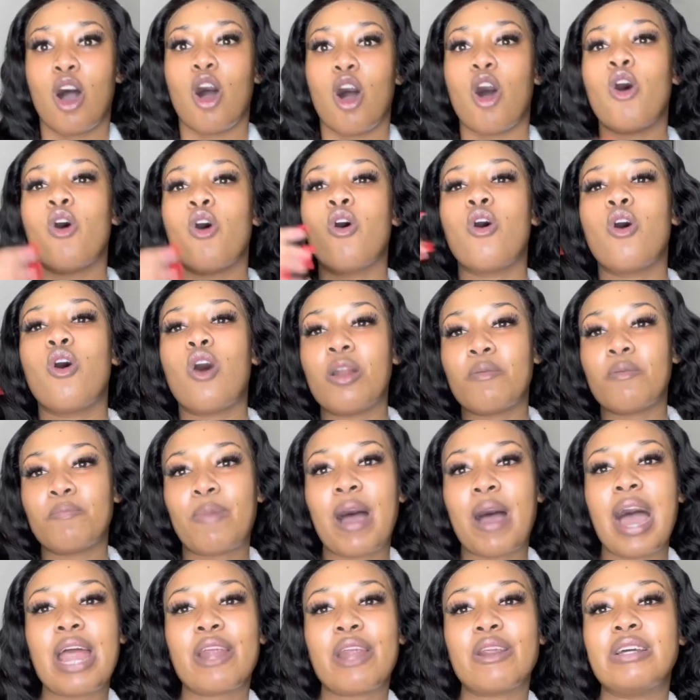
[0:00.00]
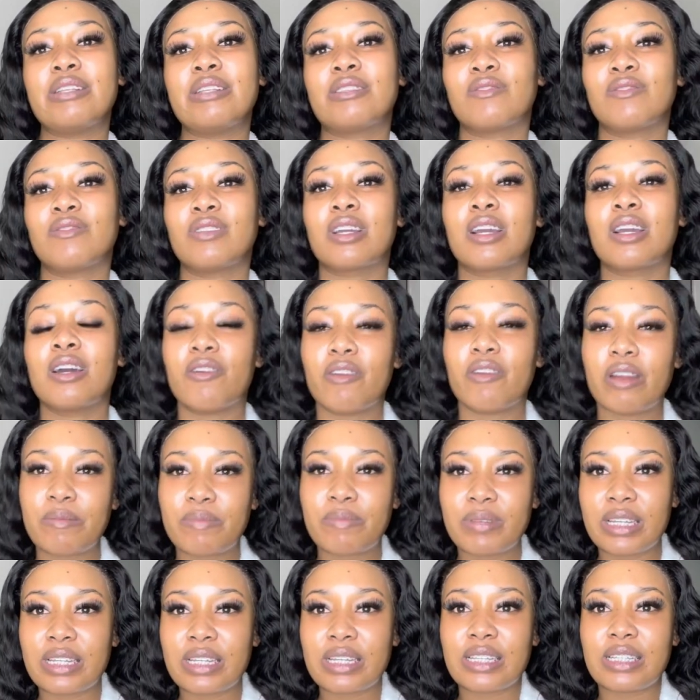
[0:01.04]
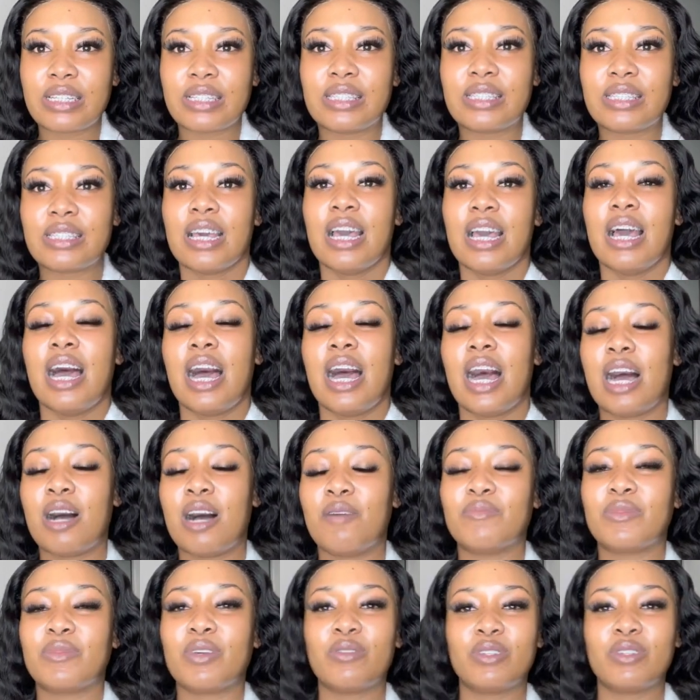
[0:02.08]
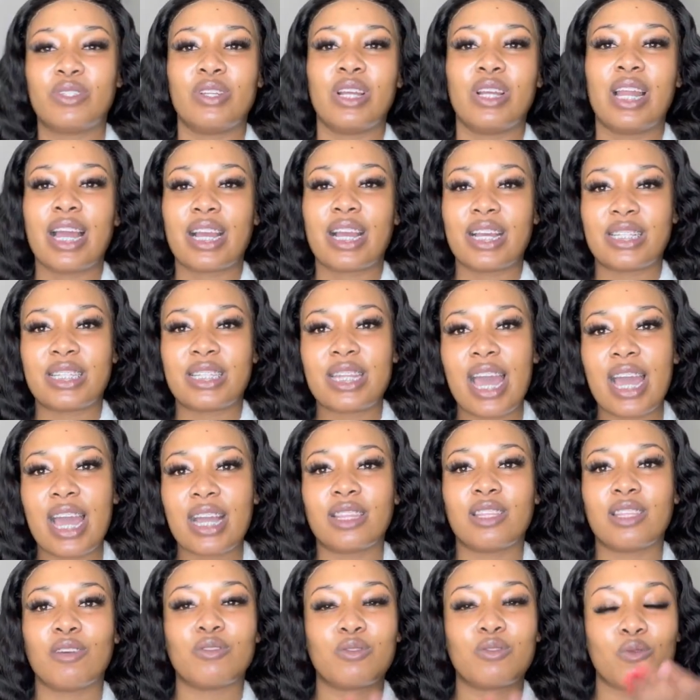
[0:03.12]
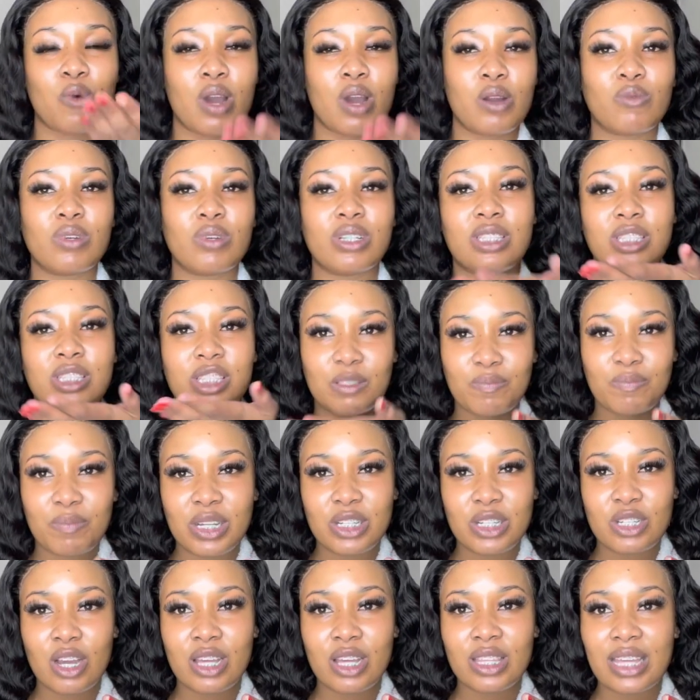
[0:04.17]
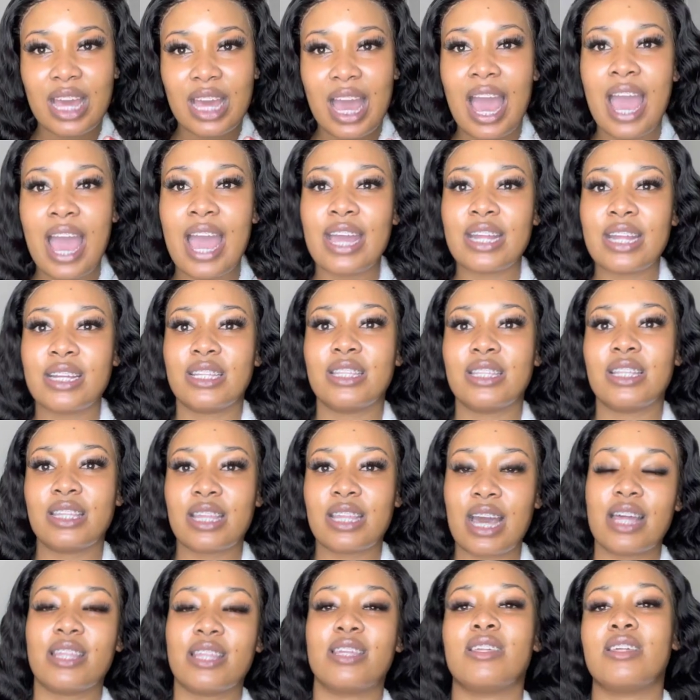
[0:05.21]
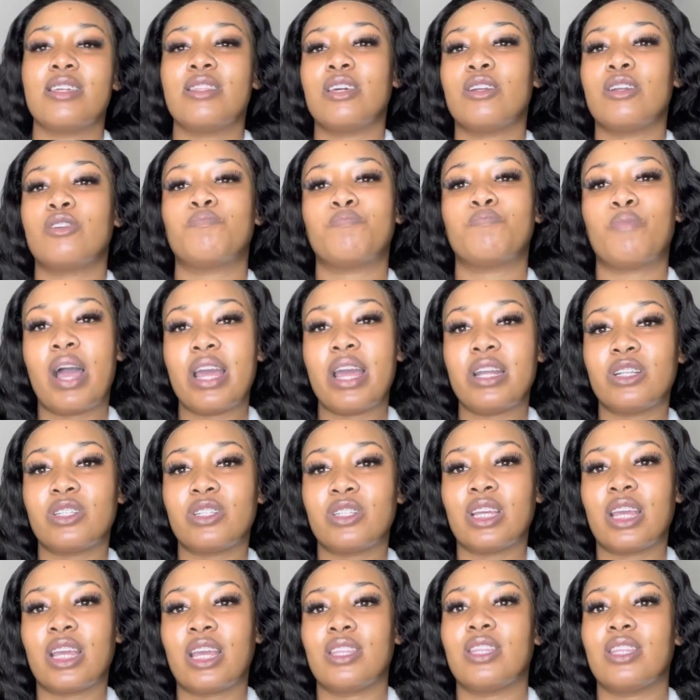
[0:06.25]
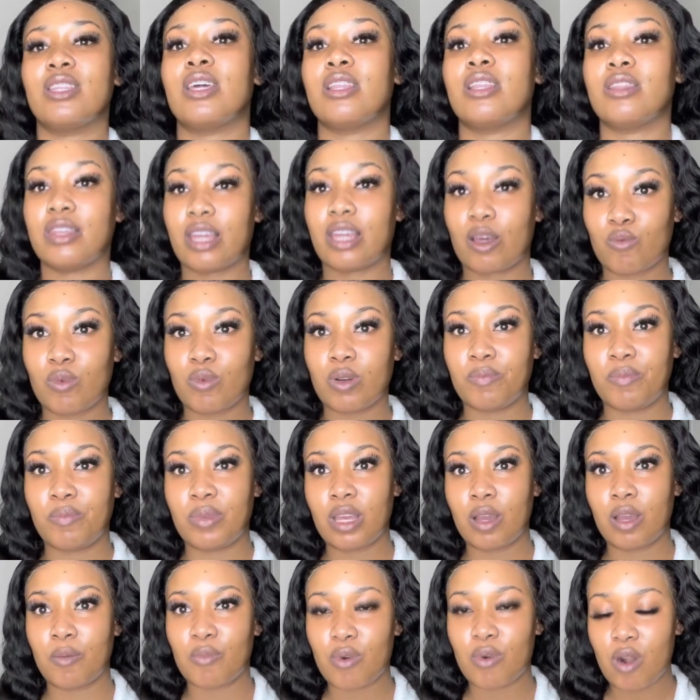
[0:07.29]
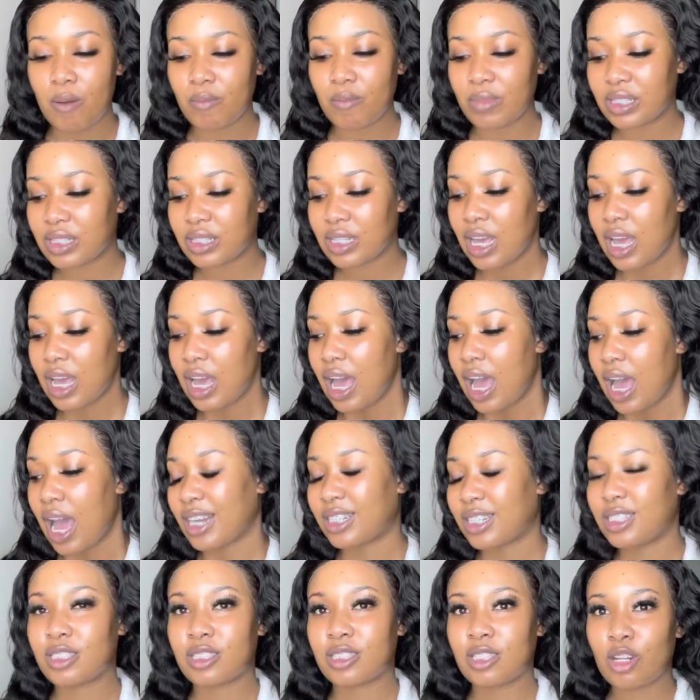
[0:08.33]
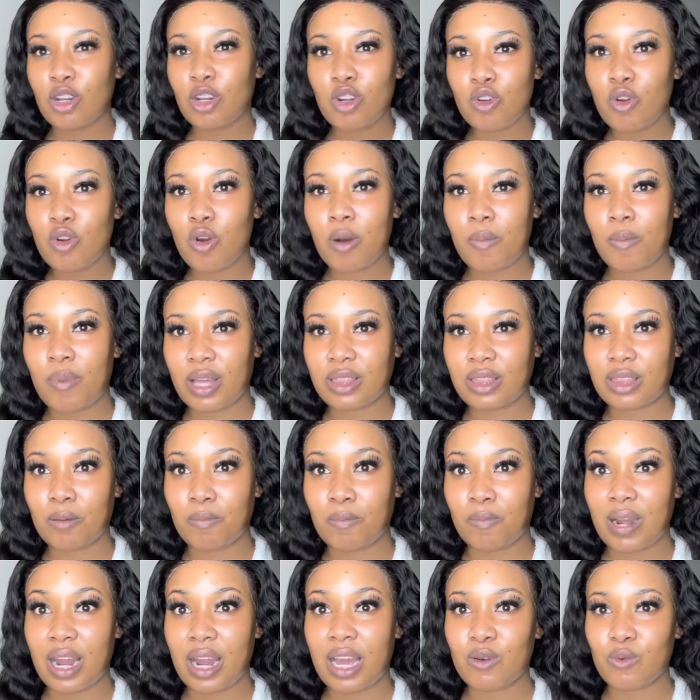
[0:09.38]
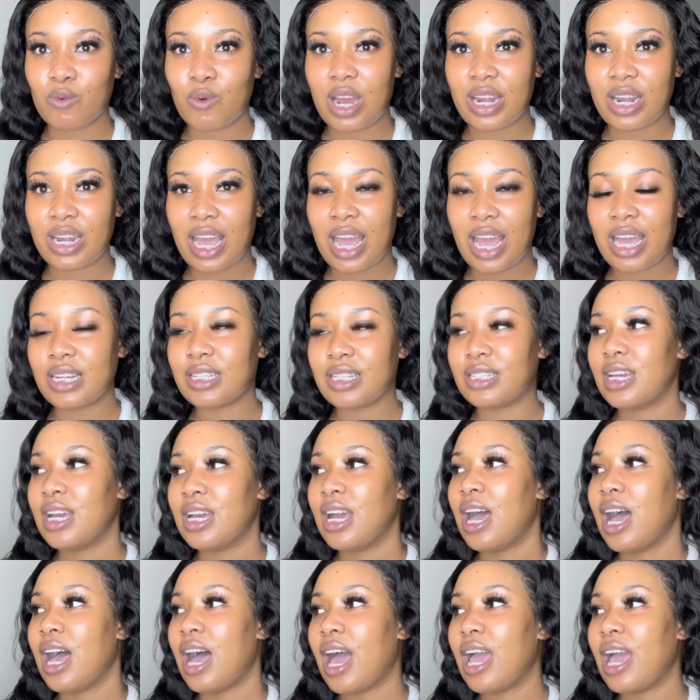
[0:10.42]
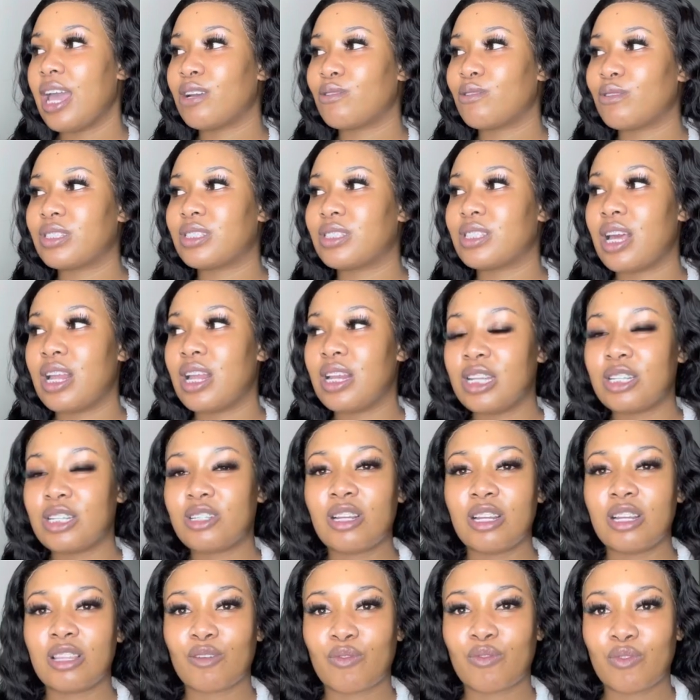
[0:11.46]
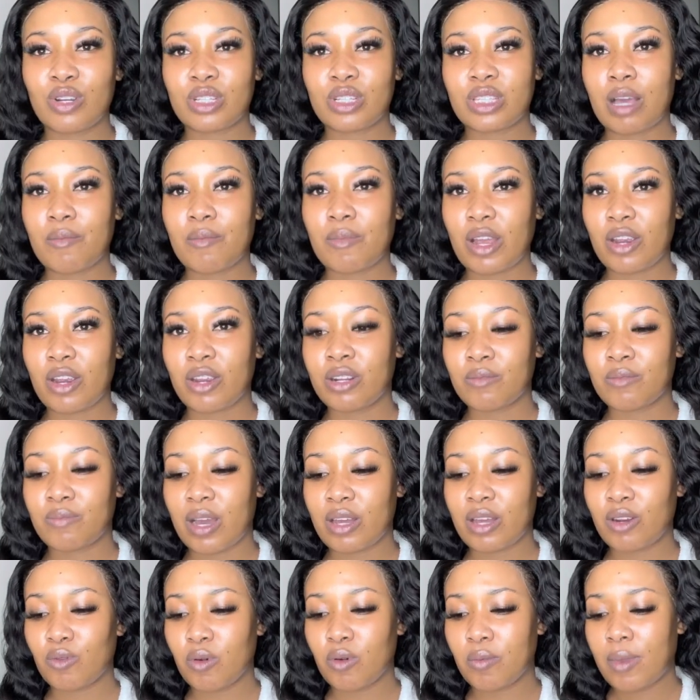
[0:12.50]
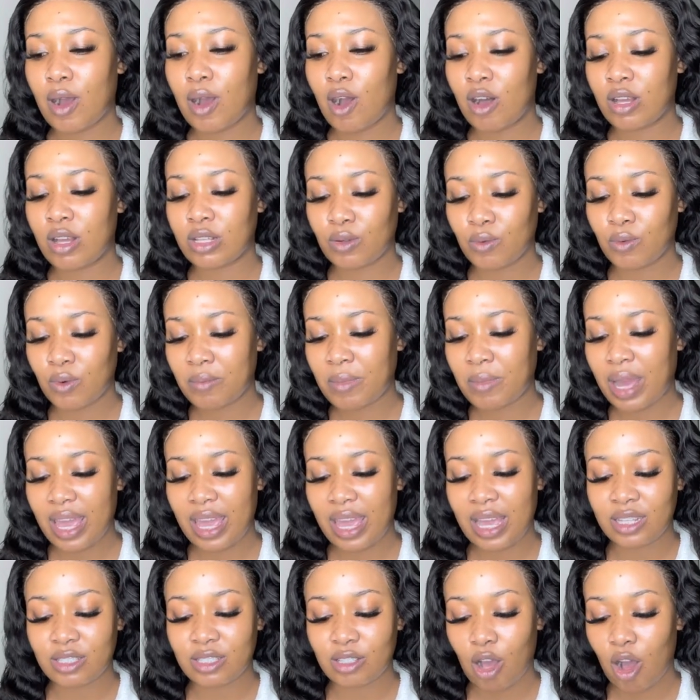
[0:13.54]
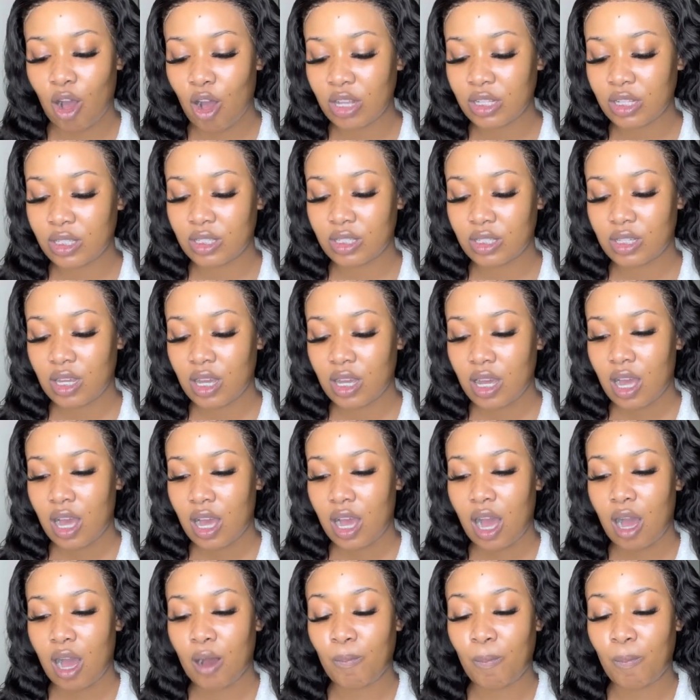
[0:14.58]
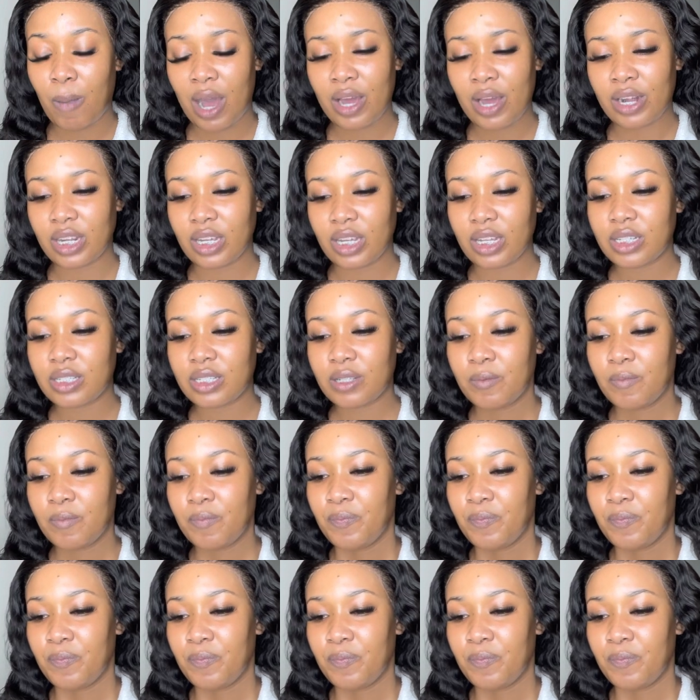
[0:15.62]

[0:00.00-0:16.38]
Oh, on Pirates of the Caribbean, they would do like a tag. One would spit on their hand, and then the other, then they'd bind it together, and then that would be a promise. I just didn't know about the blood one, and it was literally the first time I heard about it when my ex asked about it.